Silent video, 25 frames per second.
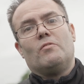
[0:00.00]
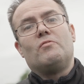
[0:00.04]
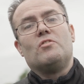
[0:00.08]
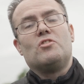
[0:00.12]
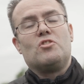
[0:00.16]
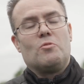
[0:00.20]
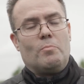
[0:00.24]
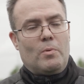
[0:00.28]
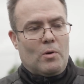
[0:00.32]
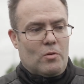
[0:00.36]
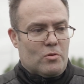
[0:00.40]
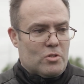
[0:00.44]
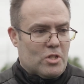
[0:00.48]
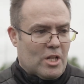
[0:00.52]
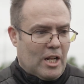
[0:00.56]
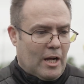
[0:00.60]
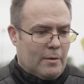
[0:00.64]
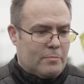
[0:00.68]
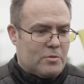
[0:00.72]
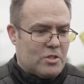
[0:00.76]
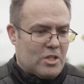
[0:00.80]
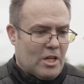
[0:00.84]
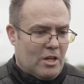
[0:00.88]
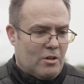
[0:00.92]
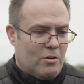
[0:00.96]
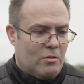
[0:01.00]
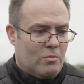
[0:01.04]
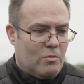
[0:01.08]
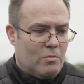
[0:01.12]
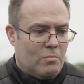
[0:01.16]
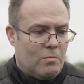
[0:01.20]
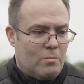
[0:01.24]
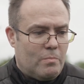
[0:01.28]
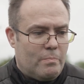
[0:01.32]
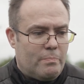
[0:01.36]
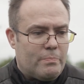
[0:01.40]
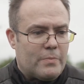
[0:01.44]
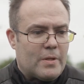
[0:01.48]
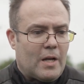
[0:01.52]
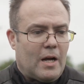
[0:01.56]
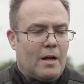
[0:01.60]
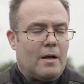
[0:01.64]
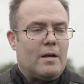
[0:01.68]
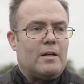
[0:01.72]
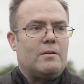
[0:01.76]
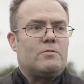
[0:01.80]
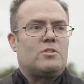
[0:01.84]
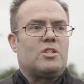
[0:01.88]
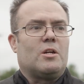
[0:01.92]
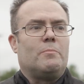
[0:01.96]
With the supporters club. So
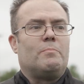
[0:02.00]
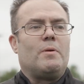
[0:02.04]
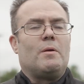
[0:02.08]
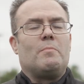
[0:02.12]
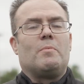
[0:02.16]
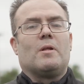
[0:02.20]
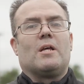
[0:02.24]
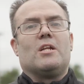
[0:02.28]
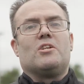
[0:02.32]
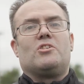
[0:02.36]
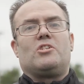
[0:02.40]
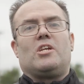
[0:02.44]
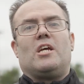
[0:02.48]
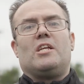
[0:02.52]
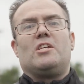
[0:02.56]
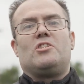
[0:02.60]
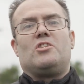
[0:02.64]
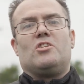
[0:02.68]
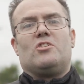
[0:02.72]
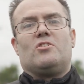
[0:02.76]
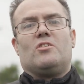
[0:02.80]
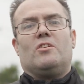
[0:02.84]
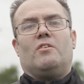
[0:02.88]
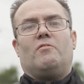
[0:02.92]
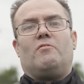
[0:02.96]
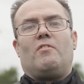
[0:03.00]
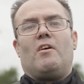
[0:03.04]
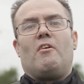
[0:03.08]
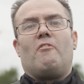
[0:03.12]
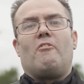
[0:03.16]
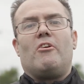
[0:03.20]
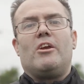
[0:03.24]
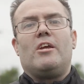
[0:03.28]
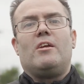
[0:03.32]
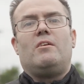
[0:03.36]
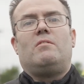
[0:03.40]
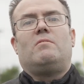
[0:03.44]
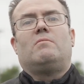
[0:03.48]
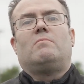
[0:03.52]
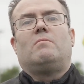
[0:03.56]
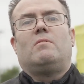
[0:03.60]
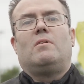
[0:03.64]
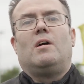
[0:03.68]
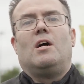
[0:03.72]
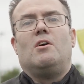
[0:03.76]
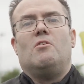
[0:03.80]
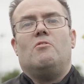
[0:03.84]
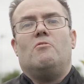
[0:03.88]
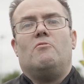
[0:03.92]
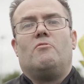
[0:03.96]
some people are going to say this isn't a very
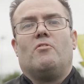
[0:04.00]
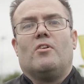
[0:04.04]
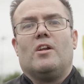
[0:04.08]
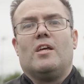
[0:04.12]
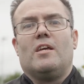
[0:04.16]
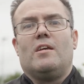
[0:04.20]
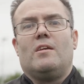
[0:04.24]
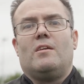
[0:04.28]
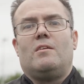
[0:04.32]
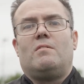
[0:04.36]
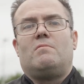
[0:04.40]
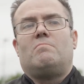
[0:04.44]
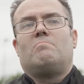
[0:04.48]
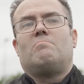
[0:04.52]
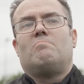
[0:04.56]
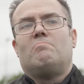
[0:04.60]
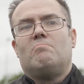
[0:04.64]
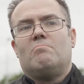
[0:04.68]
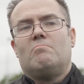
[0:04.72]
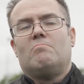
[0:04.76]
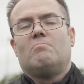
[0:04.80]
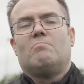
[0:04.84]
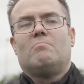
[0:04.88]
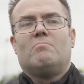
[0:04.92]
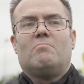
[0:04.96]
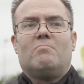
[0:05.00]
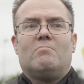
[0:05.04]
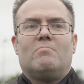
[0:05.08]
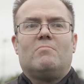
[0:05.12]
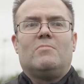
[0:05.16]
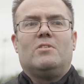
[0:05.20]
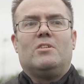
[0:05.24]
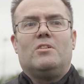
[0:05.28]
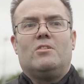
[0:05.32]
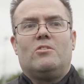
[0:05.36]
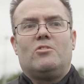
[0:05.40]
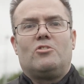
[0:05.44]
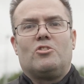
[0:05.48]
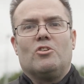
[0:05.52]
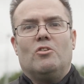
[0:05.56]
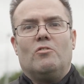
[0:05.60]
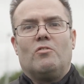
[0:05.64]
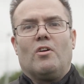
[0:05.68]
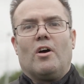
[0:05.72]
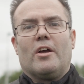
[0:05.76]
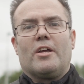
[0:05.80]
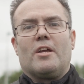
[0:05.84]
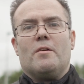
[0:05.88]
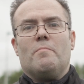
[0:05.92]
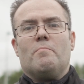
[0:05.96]
overly sort of
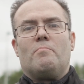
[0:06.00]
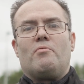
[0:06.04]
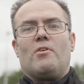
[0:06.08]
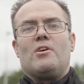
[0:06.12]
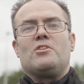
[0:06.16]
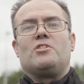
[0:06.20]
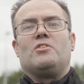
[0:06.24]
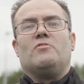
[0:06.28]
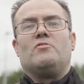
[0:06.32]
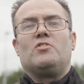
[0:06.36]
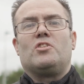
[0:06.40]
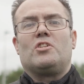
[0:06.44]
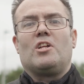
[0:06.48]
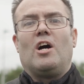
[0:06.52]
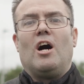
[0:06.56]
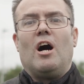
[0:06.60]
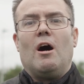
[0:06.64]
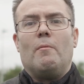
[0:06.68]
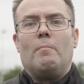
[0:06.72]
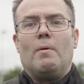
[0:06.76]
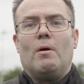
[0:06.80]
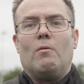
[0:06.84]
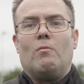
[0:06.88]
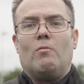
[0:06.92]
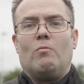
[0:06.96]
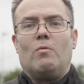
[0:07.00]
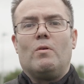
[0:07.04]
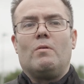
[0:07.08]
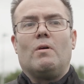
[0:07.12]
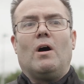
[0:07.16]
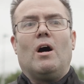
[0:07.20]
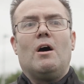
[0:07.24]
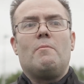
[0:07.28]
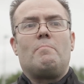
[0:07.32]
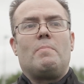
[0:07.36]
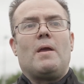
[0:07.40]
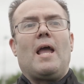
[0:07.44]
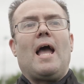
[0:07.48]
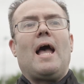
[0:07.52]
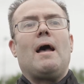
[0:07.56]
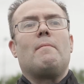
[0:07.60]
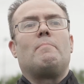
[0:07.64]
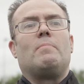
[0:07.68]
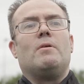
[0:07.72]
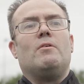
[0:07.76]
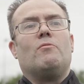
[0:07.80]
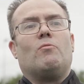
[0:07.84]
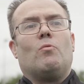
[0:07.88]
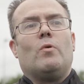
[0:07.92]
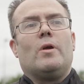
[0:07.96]
like impressive start, but I'd be
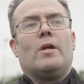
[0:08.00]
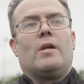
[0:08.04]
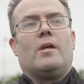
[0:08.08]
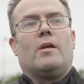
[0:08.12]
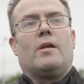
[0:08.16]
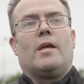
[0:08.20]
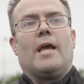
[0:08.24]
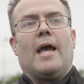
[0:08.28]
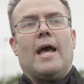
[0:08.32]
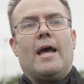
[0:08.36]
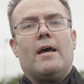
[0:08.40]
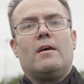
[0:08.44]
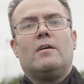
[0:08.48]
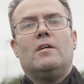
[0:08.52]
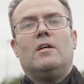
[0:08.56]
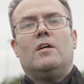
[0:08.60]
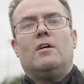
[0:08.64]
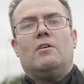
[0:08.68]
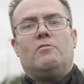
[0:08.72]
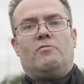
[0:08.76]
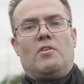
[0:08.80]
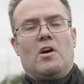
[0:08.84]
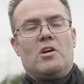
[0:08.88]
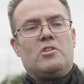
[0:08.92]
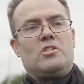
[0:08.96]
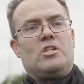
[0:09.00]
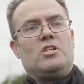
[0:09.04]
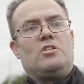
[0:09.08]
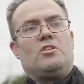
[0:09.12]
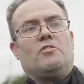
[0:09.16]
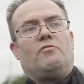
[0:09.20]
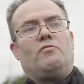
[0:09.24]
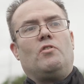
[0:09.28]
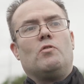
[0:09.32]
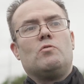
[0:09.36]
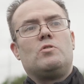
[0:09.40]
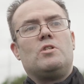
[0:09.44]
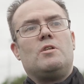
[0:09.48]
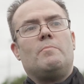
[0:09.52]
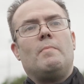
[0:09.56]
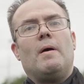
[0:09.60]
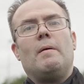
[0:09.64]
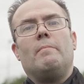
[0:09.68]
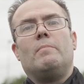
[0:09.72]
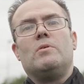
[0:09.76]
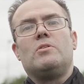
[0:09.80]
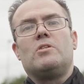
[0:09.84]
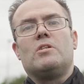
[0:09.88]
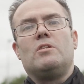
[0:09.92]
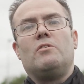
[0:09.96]
happy if we could get 30 to 40
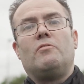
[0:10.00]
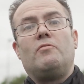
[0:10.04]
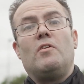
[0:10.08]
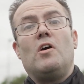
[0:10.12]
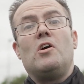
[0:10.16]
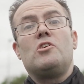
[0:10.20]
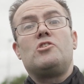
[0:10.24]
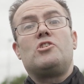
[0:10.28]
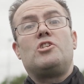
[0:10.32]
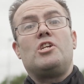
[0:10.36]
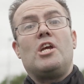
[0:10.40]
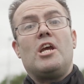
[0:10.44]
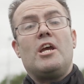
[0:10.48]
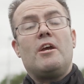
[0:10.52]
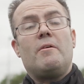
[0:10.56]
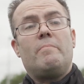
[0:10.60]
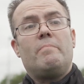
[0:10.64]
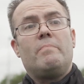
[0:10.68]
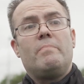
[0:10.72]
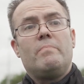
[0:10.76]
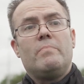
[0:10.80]
members in the first year.